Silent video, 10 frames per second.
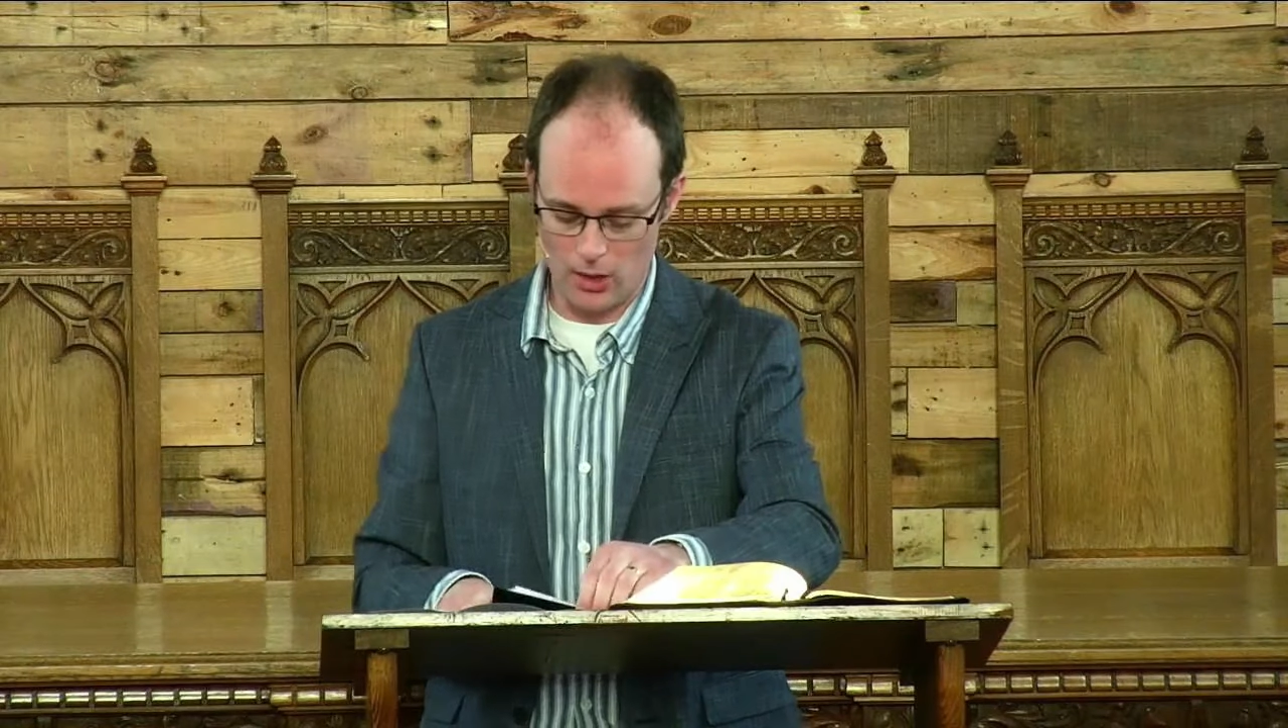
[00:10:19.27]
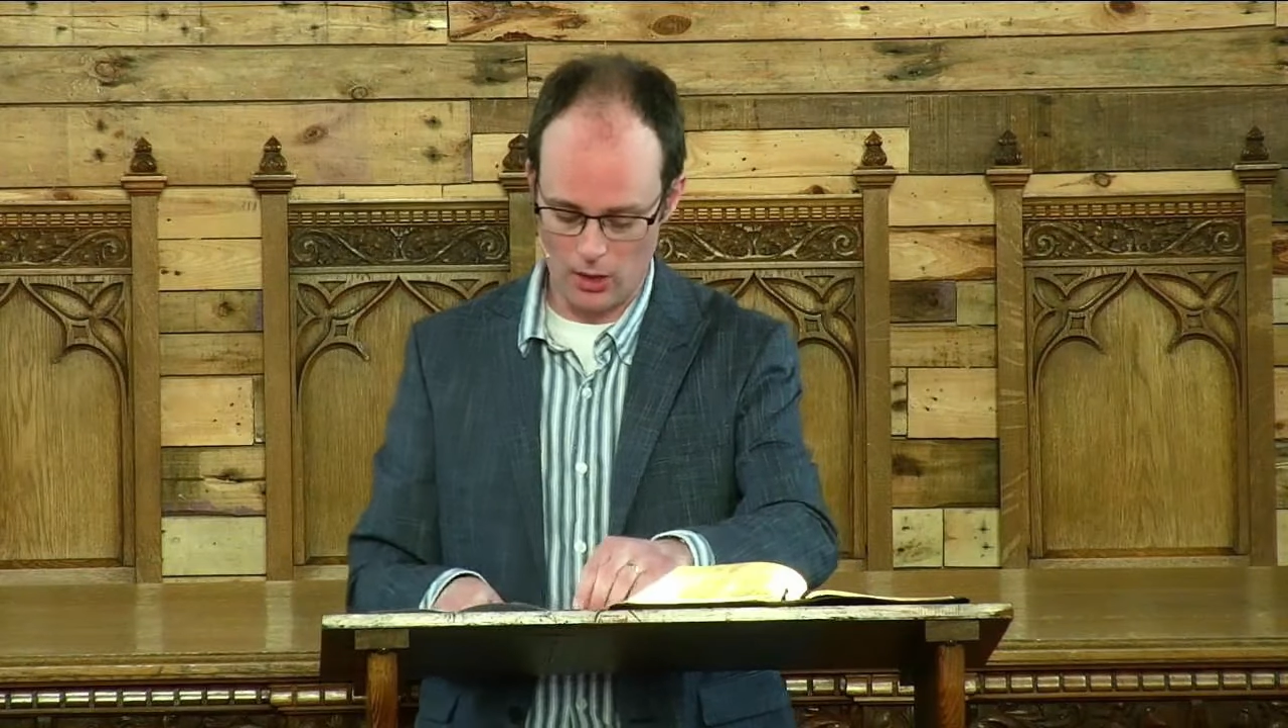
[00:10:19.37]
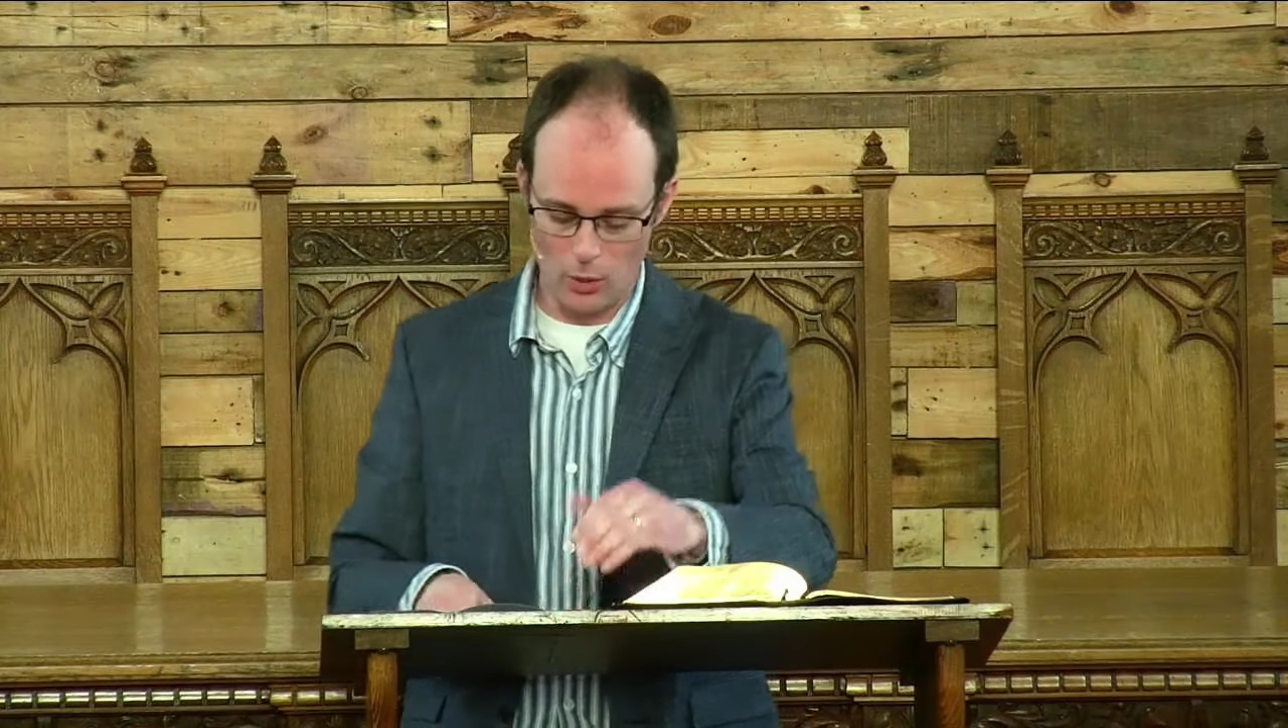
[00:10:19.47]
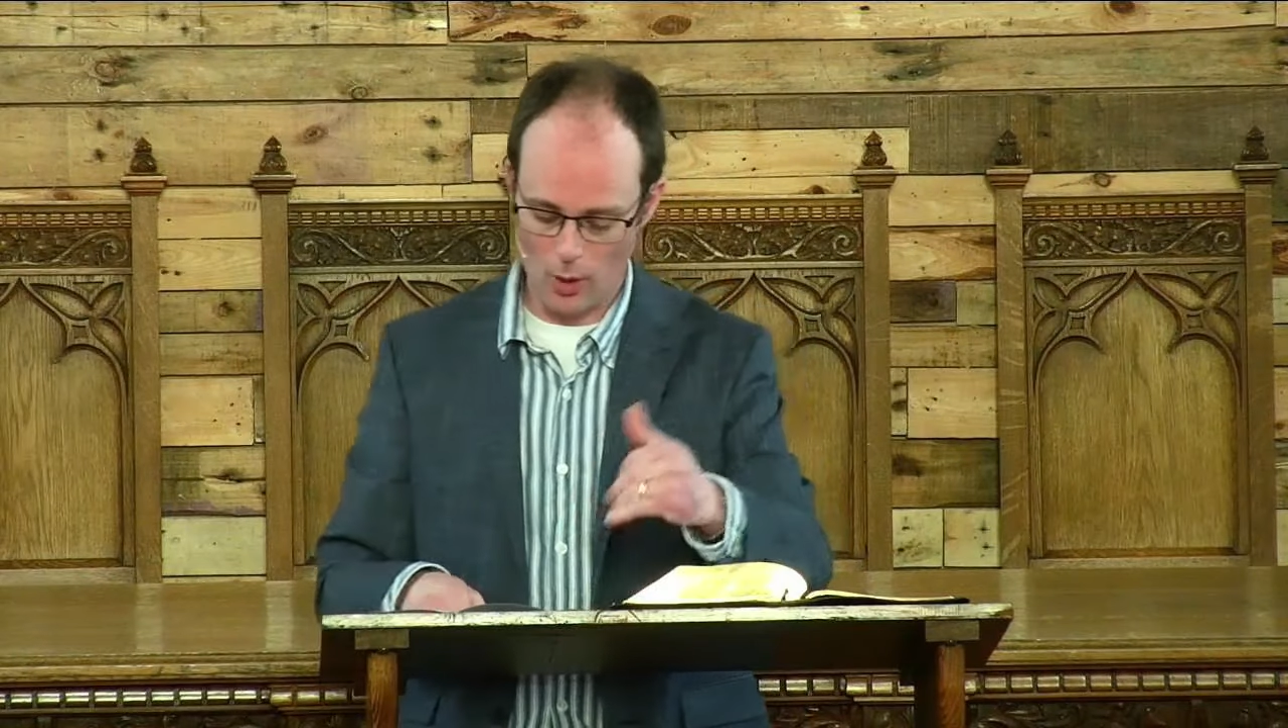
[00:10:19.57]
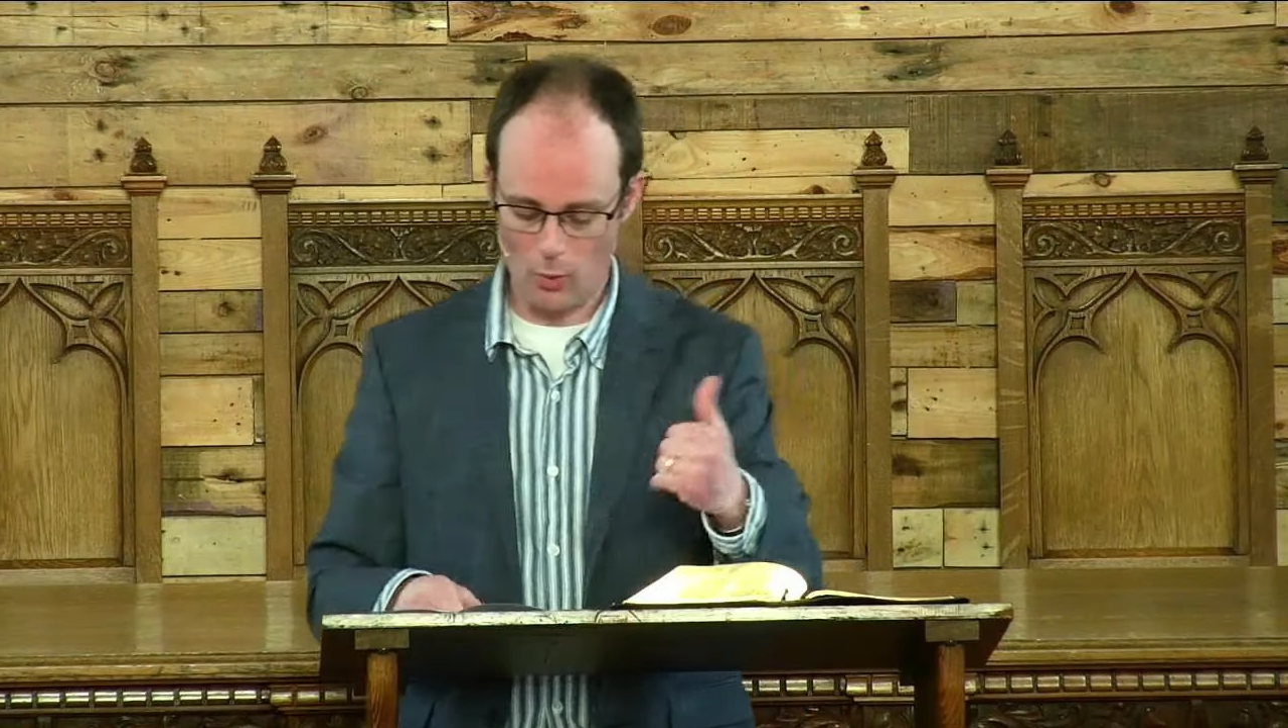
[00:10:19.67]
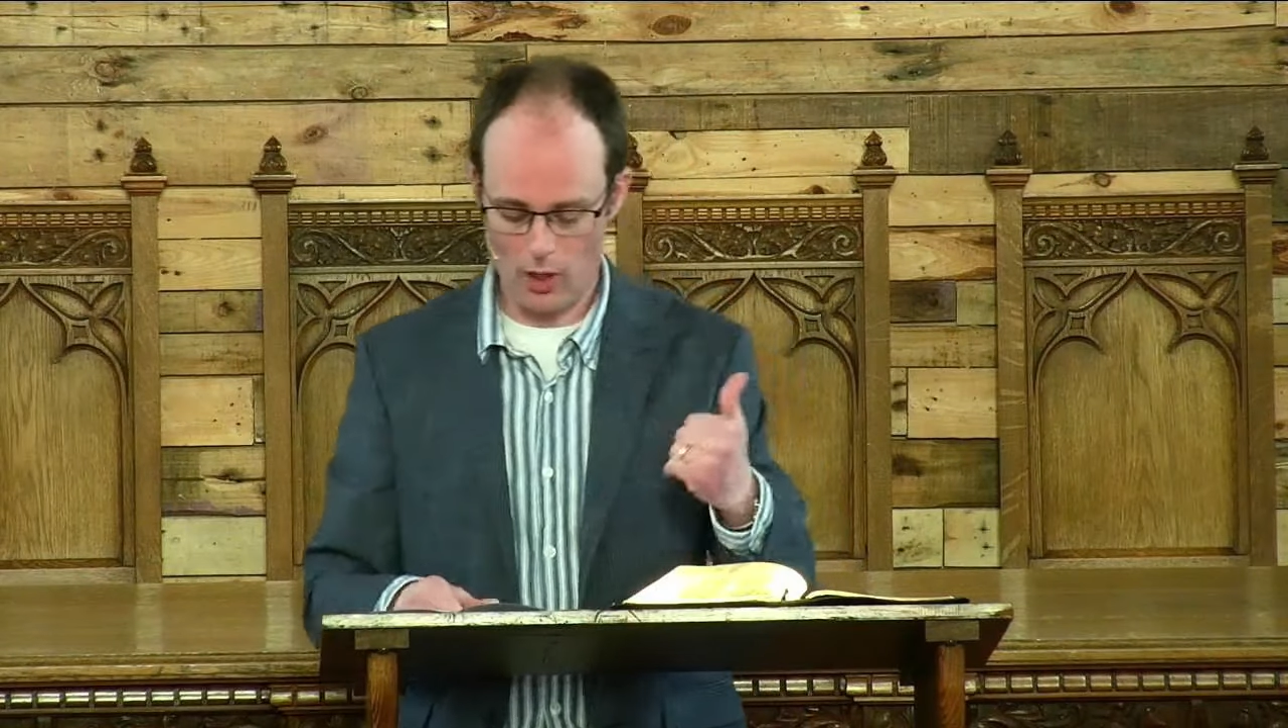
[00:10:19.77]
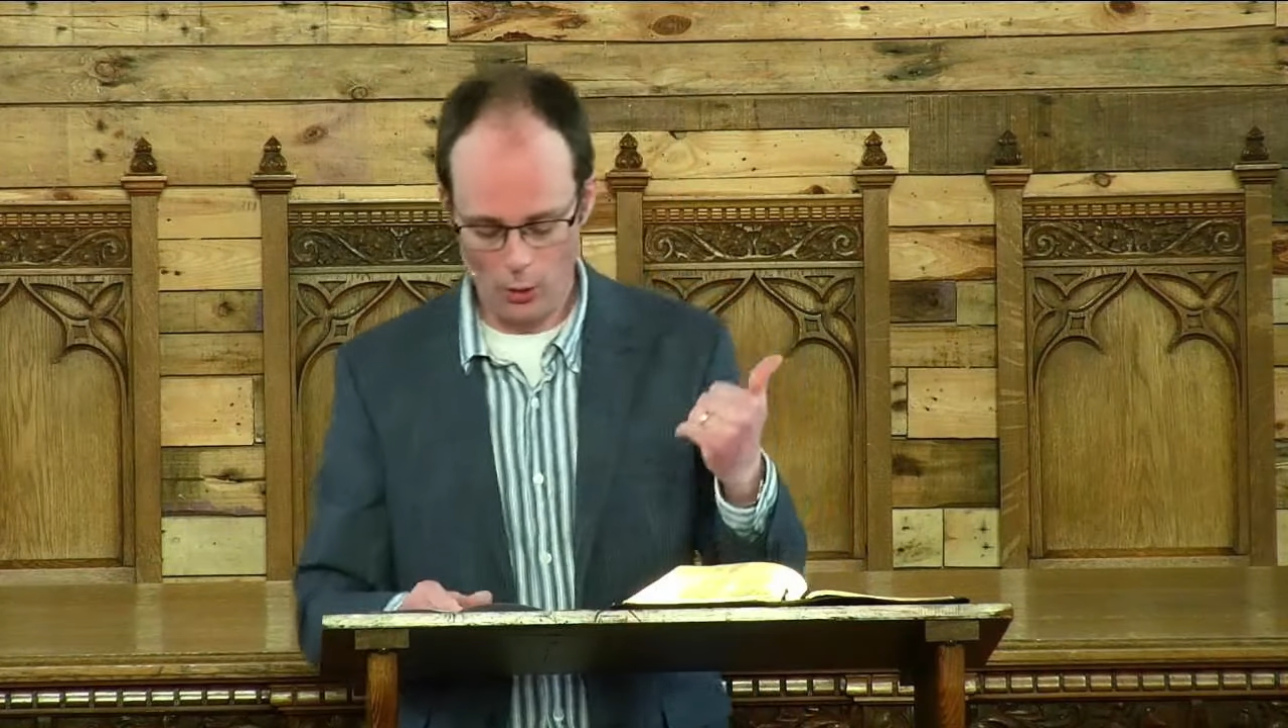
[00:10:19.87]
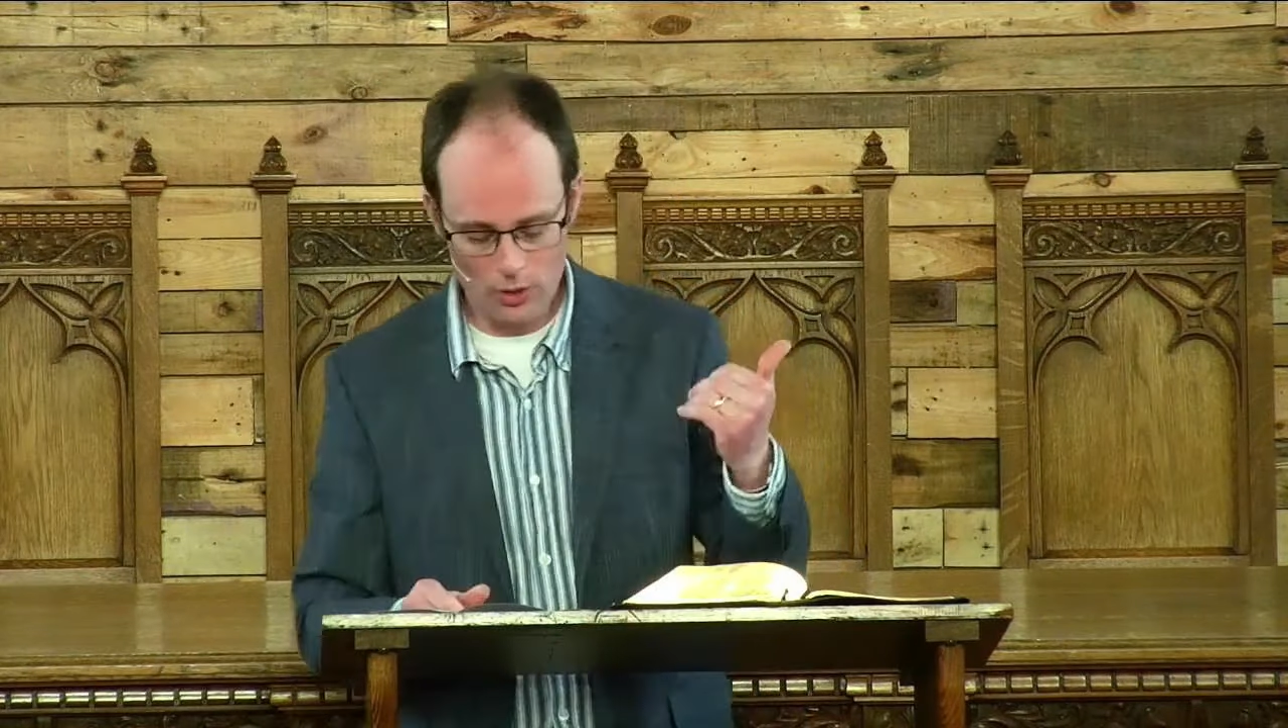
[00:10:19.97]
You know, we're, we're